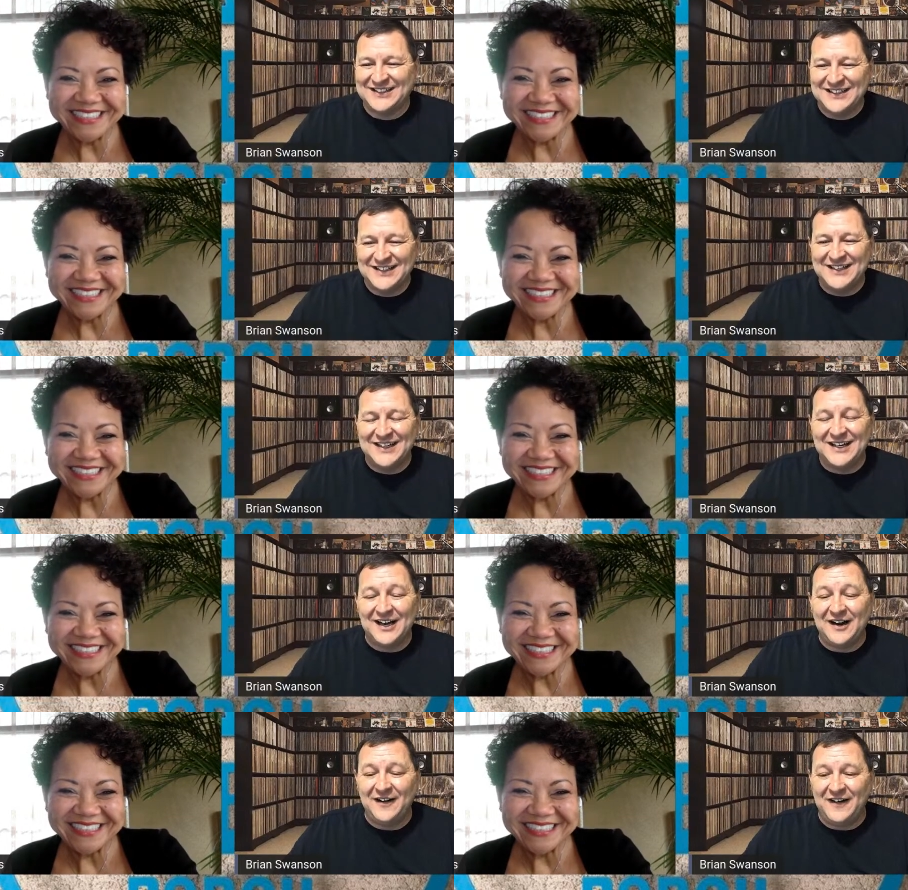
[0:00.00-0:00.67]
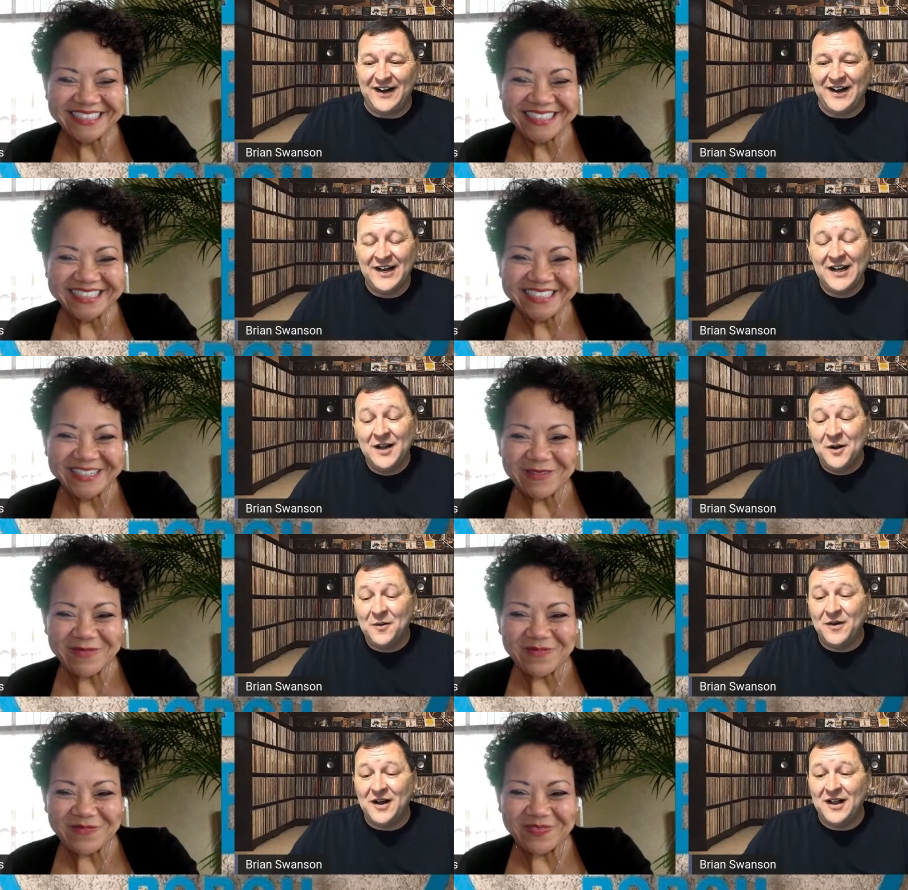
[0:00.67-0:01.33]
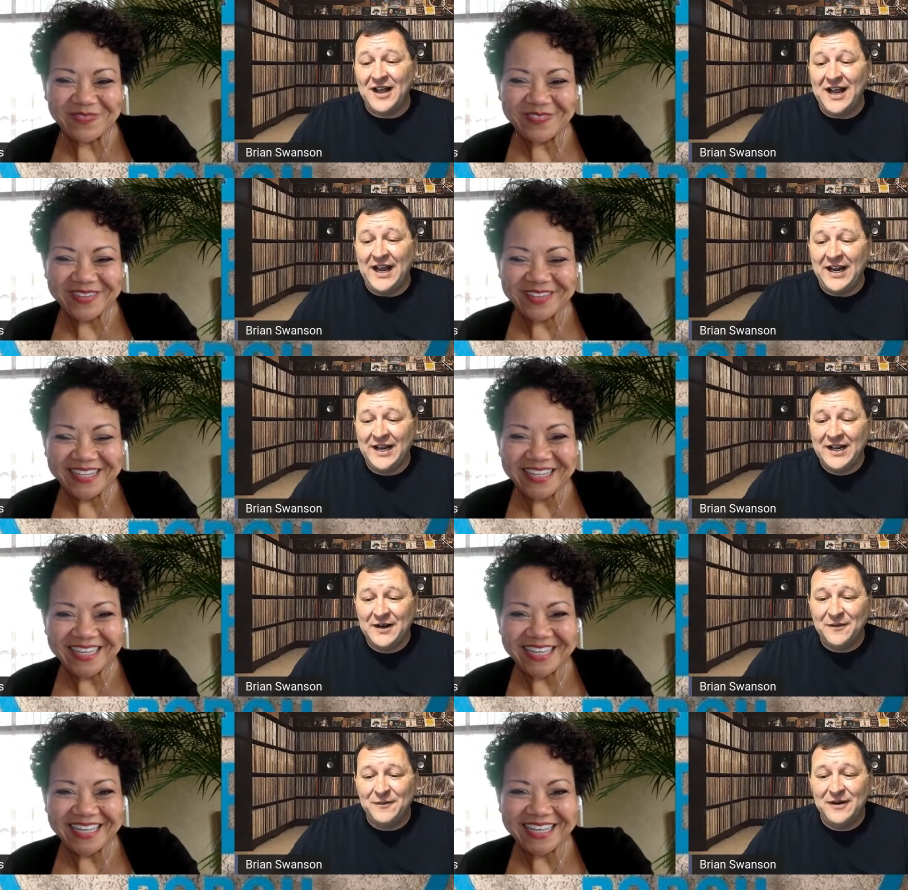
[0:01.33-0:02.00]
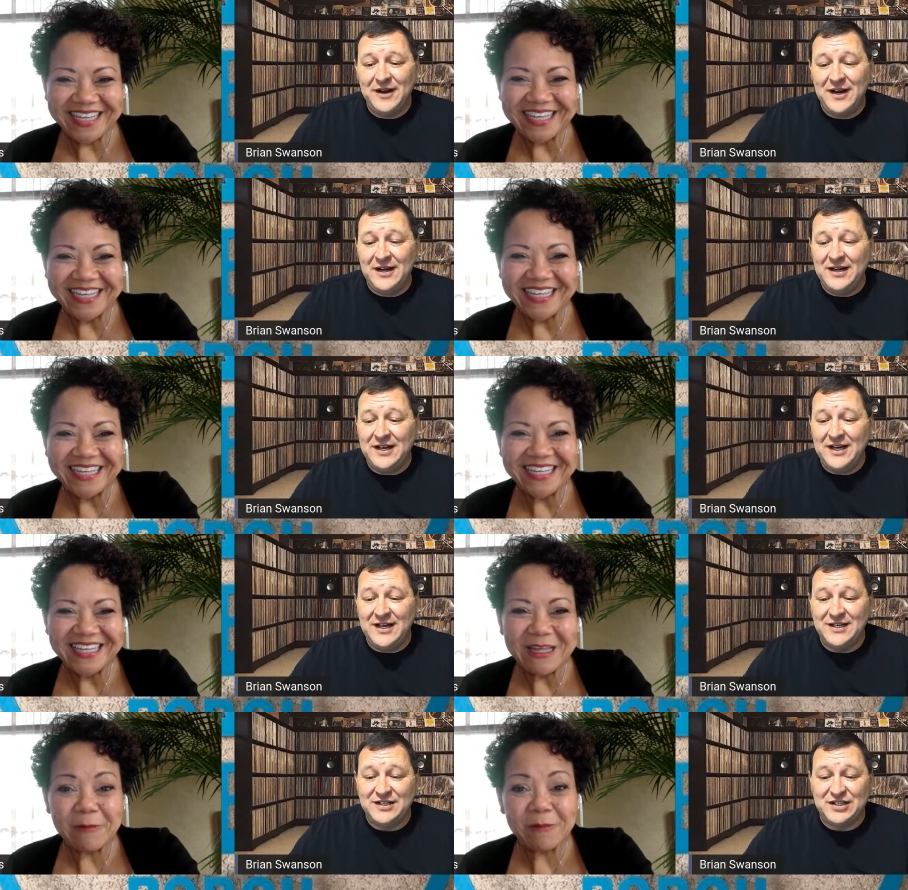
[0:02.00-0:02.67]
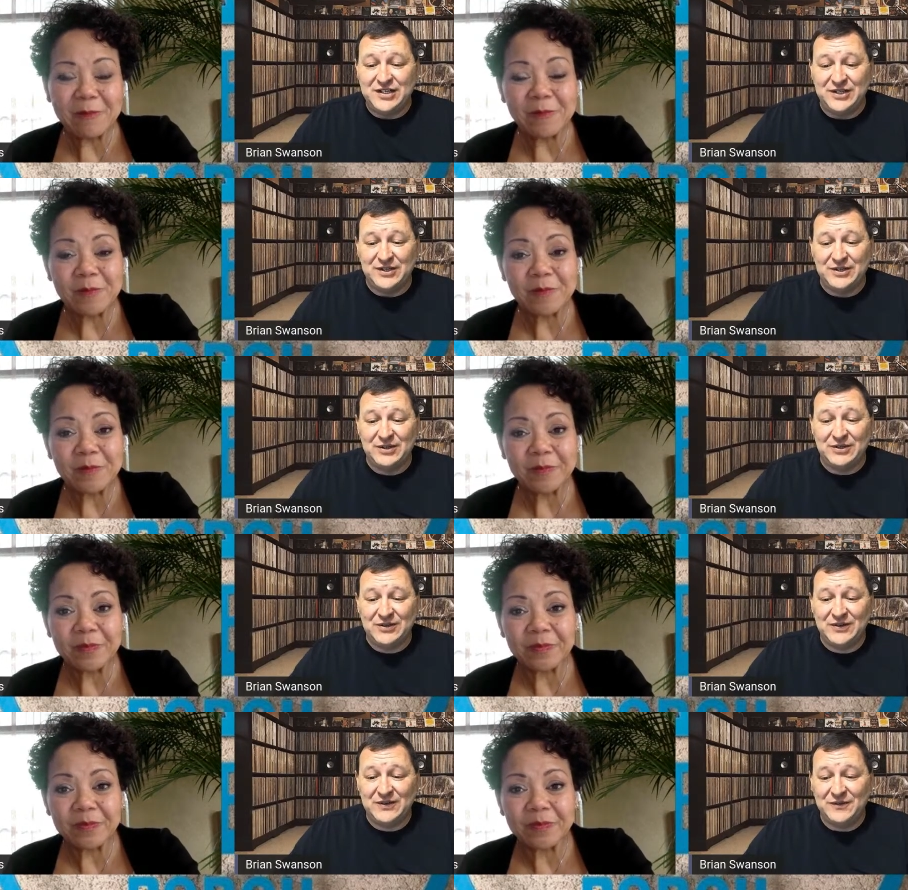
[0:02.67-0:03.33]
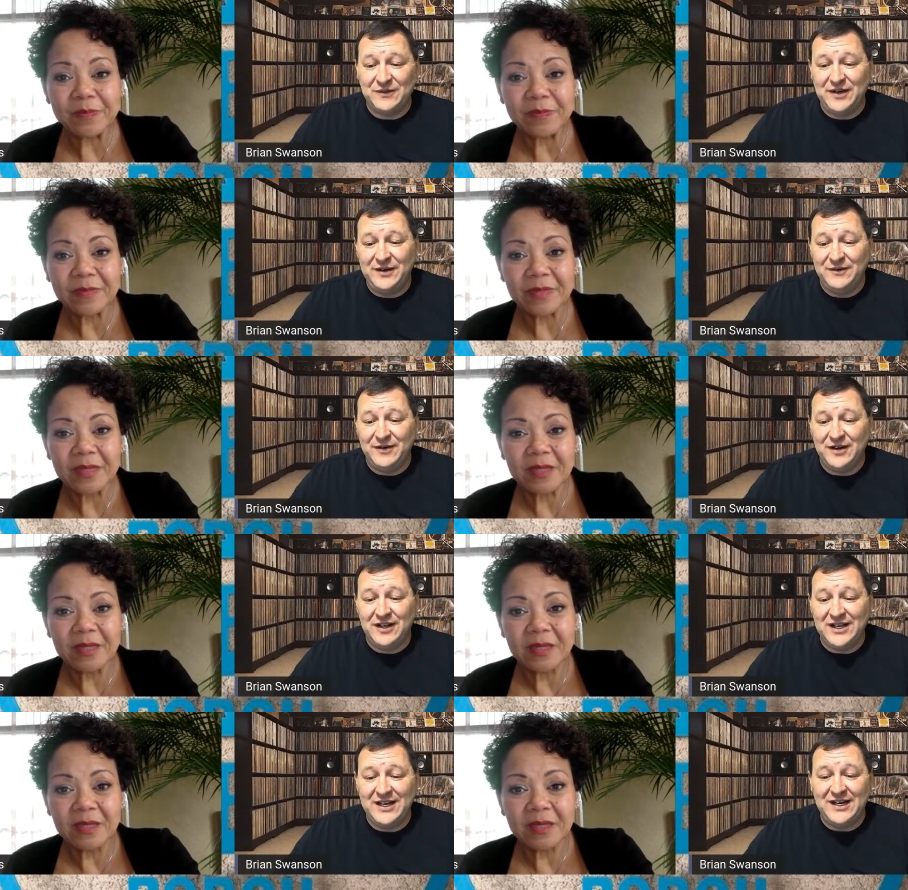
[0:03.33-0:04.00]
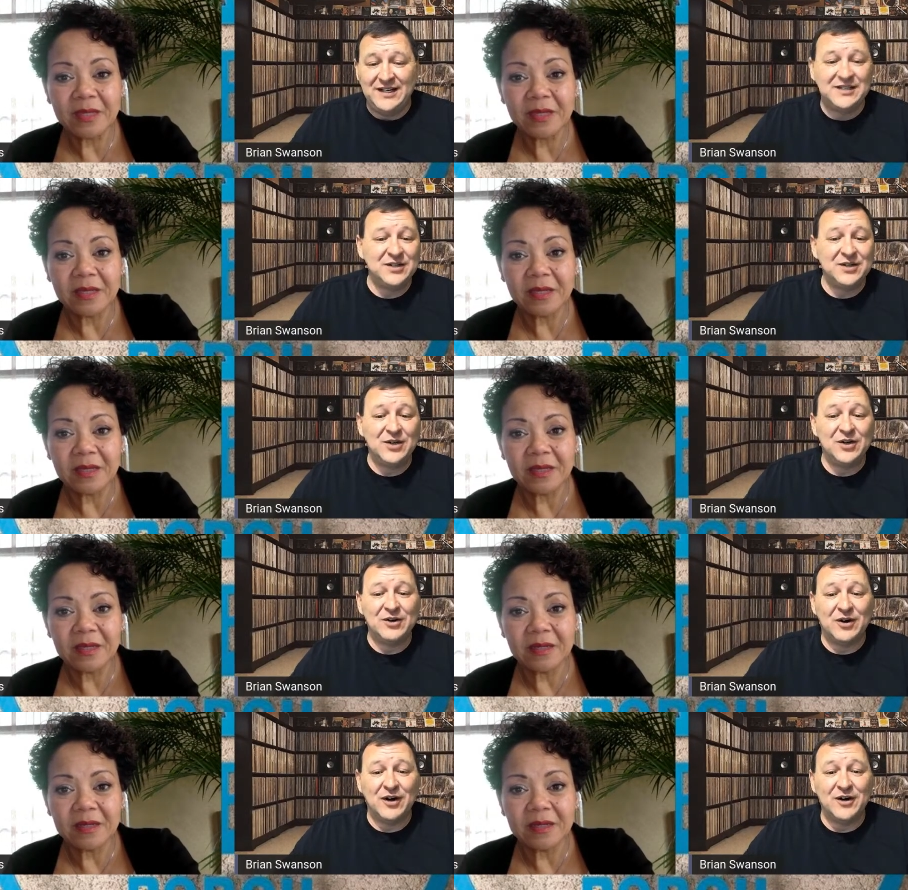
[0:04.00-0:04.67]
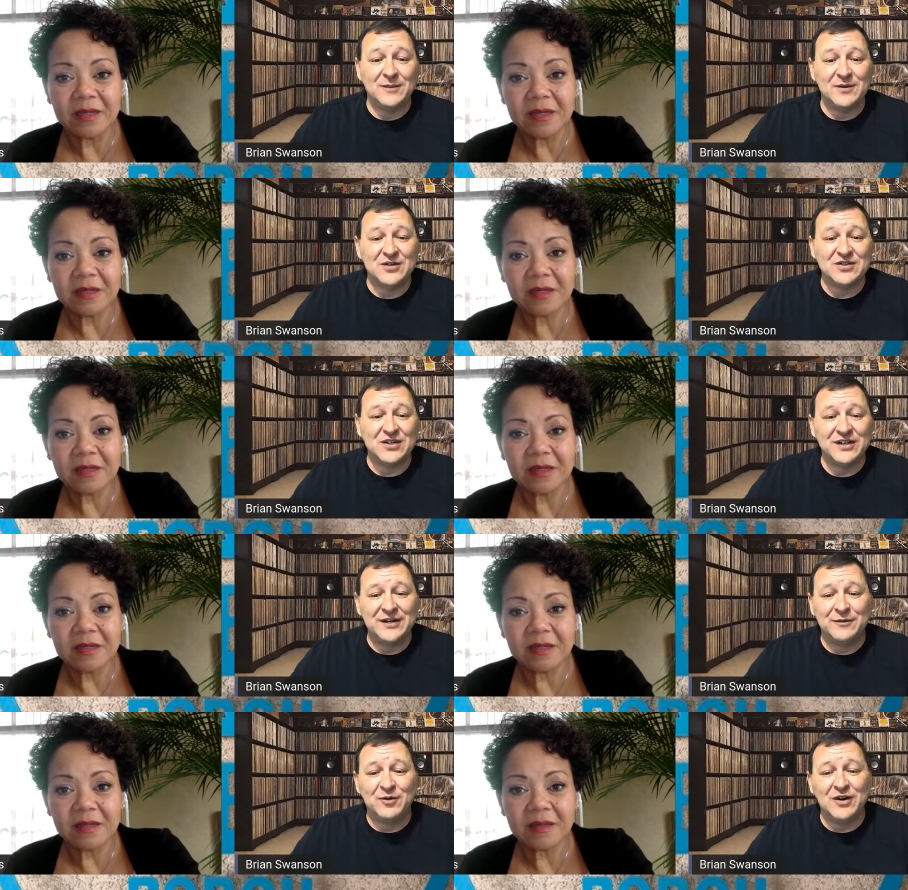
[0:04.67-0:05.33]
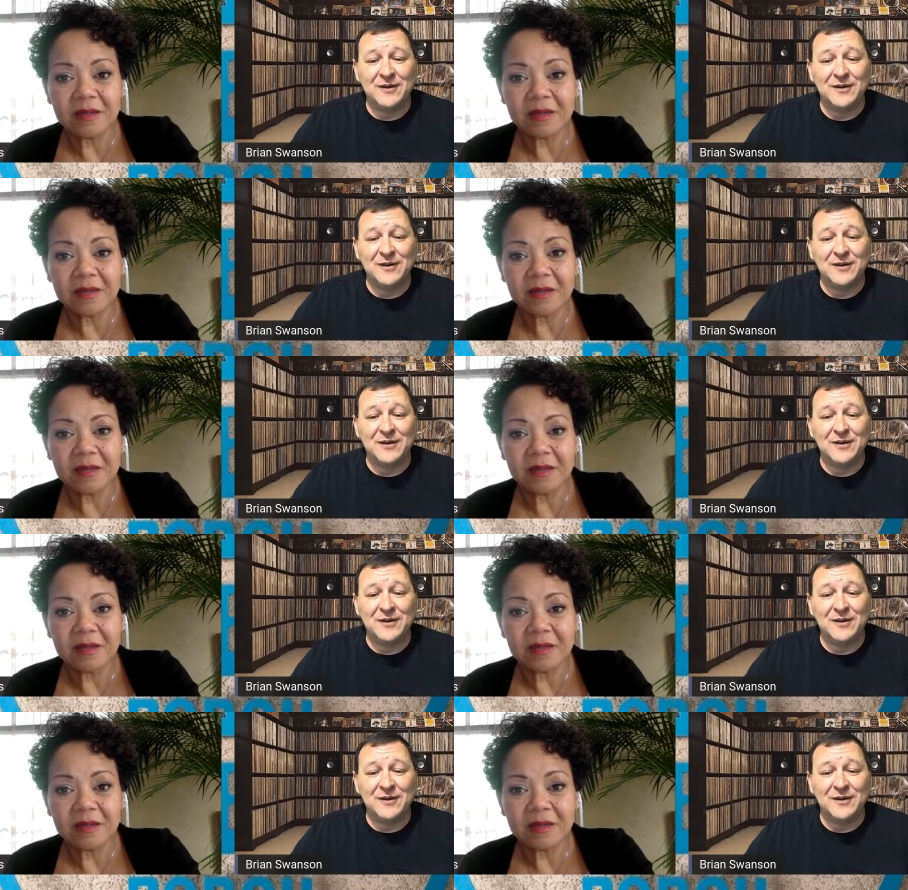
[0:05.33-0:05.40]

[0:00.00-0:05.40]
Speaker 1: Yeah. All right. Well, hey, we need to. We really need to go to our commercial, and then we'll